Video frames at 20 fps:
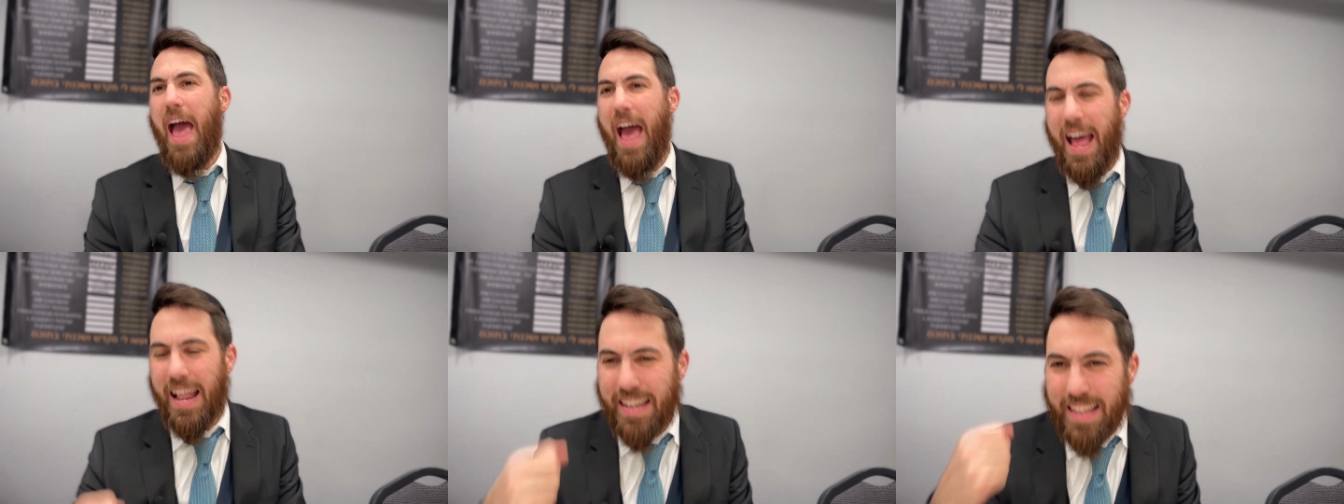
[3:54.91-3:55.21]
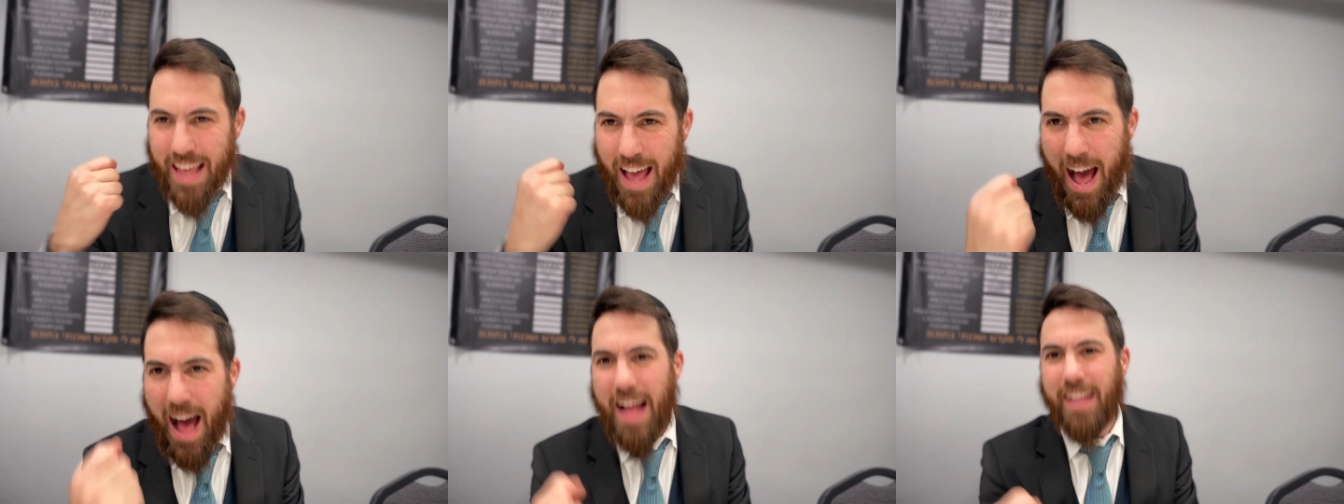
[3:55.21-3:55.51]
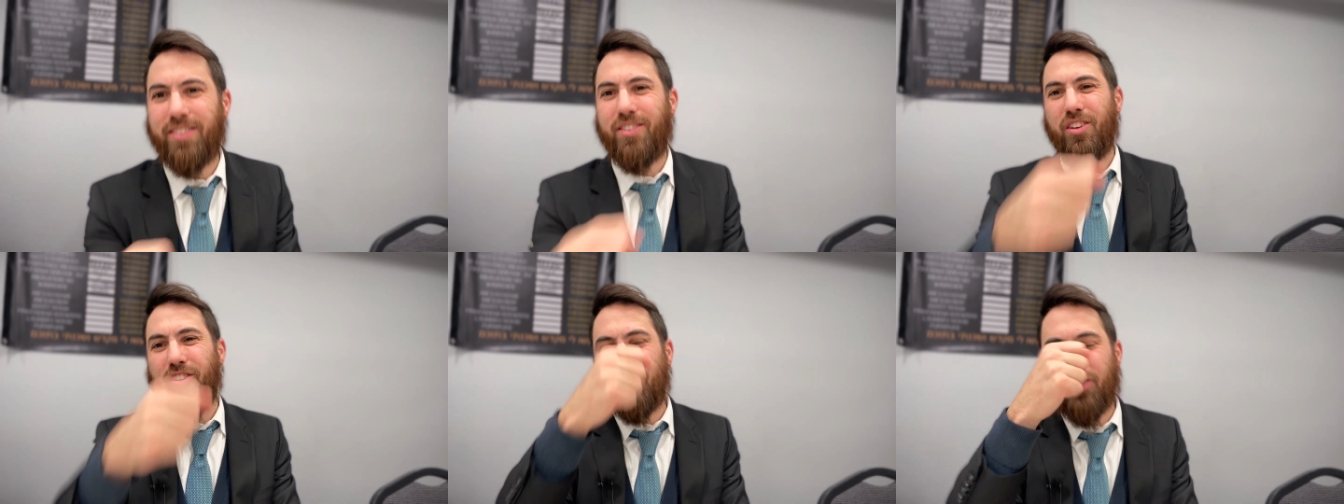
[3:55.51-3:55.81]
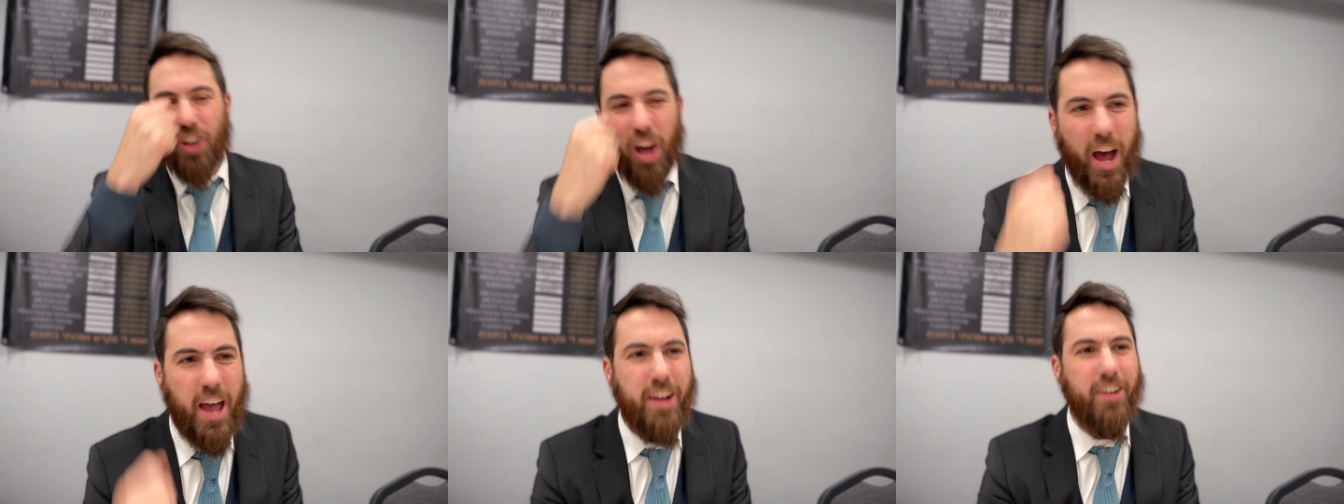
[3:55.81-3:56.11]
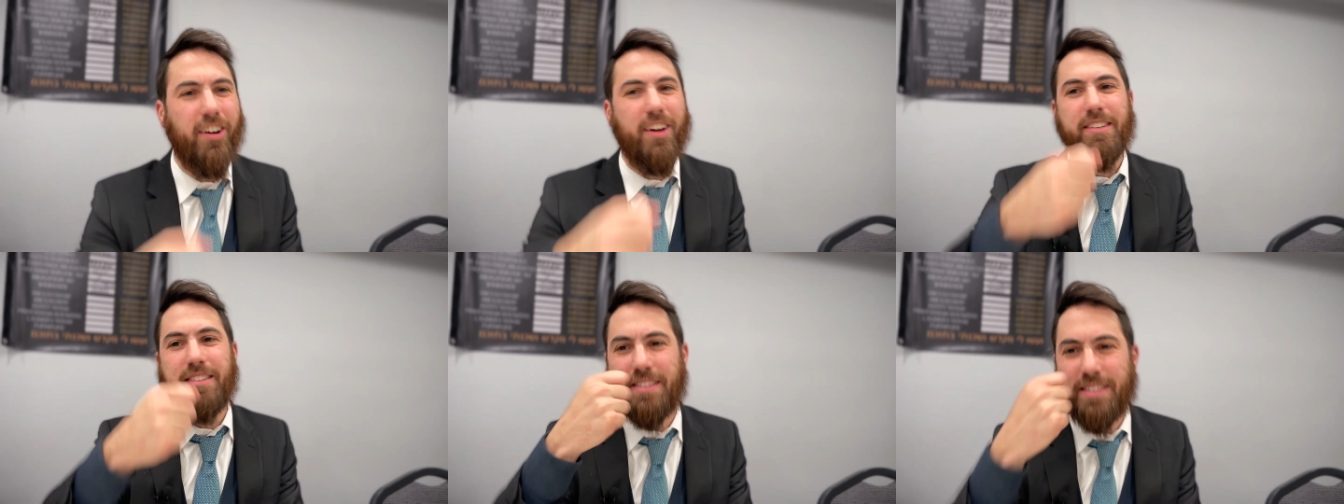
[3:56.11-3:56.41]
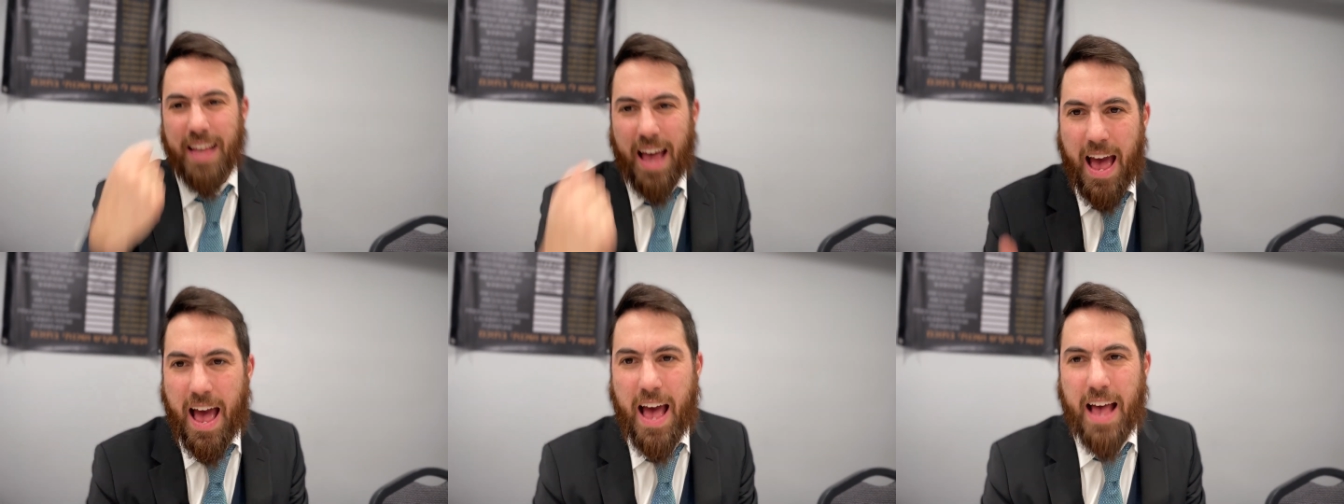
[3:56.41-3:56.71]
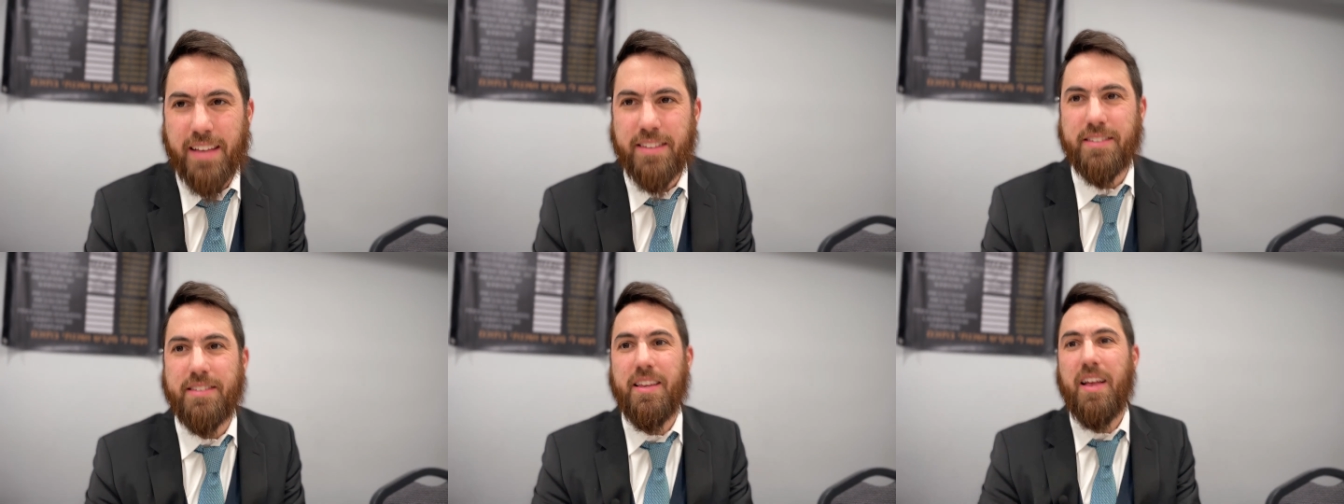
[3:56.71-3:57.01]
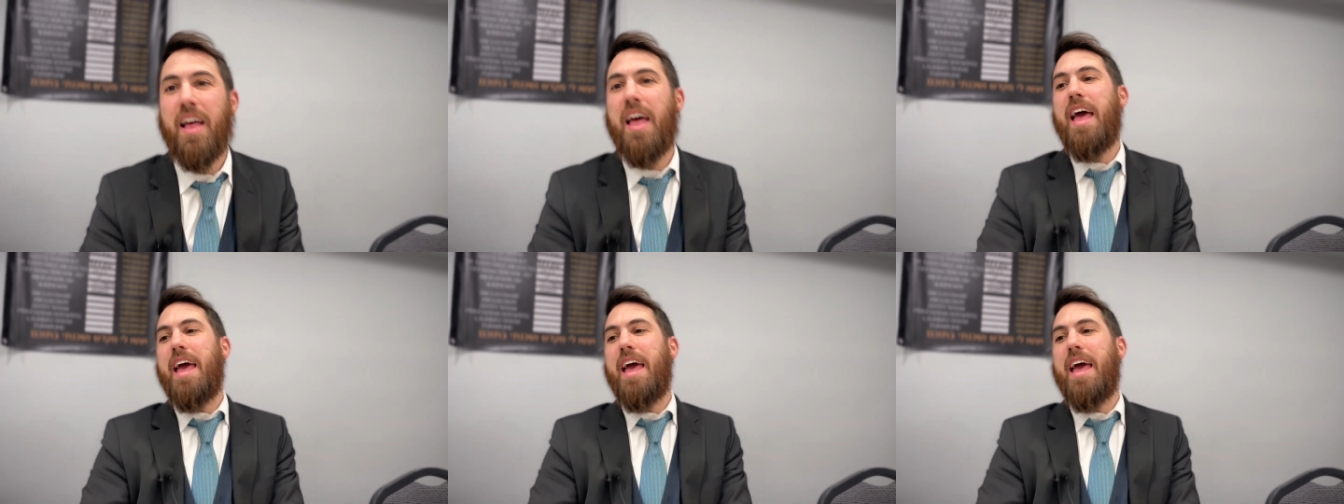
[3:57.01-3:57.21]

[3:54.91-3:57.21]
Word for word: And yet the Torah says